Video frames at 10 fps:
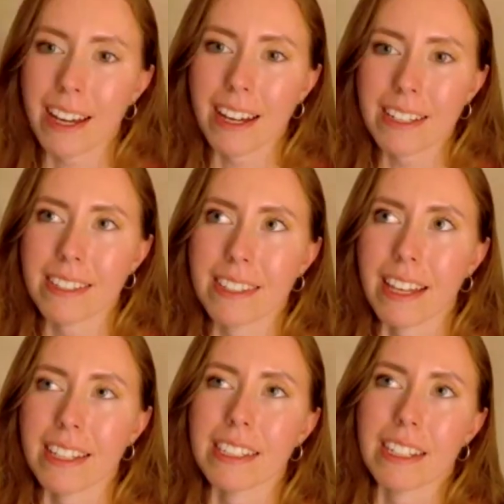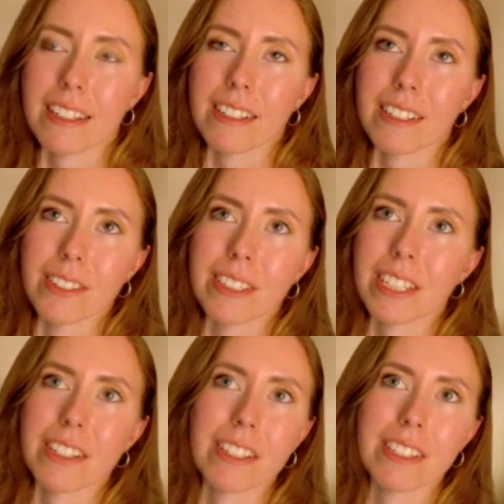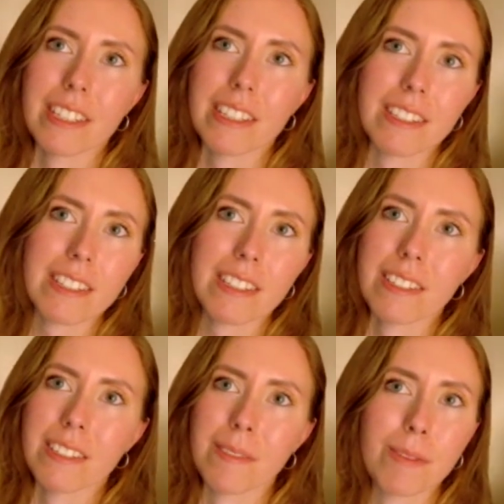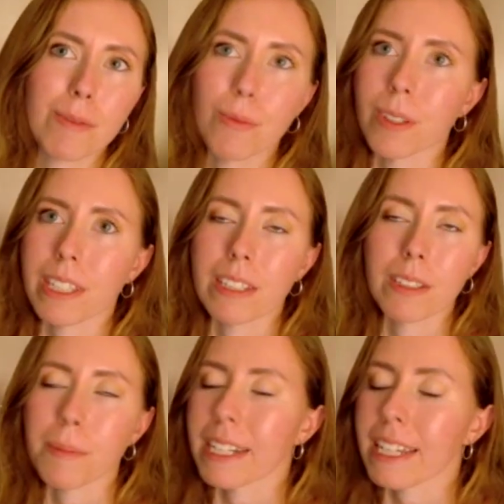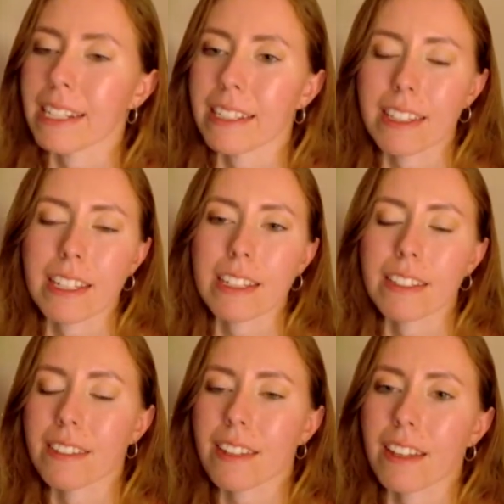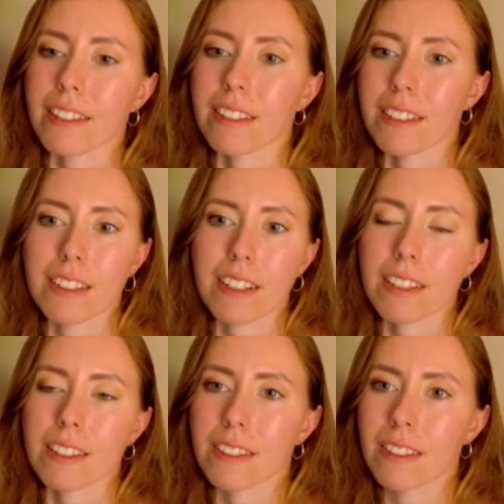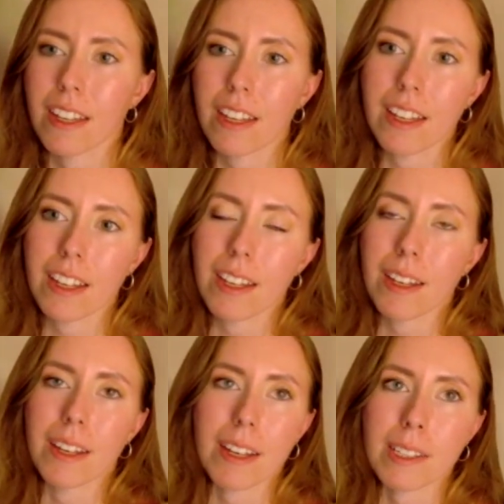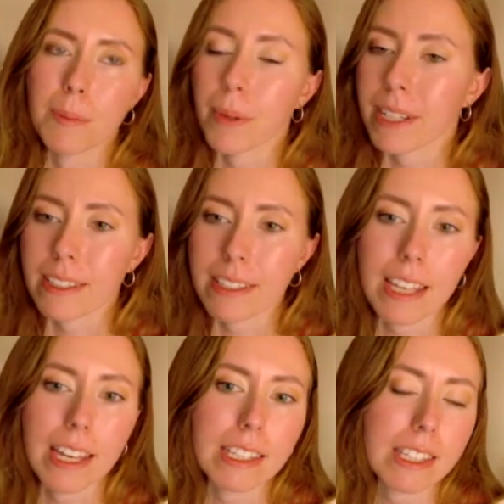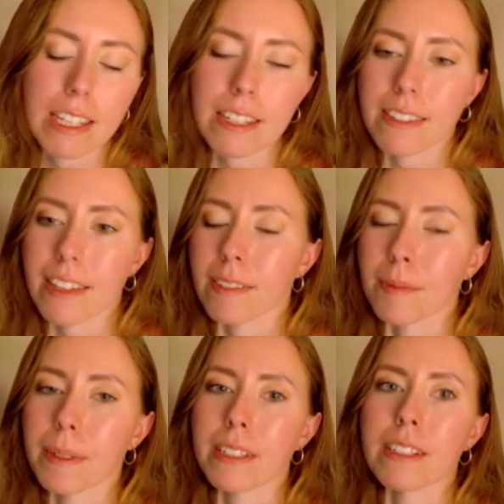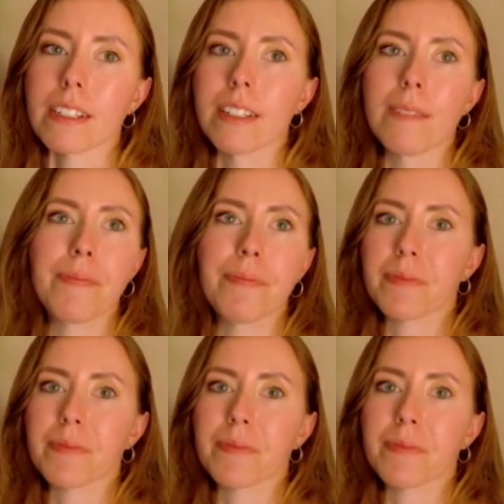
like I said earlier, this is really illuminating things, and it's bringing to light things that have been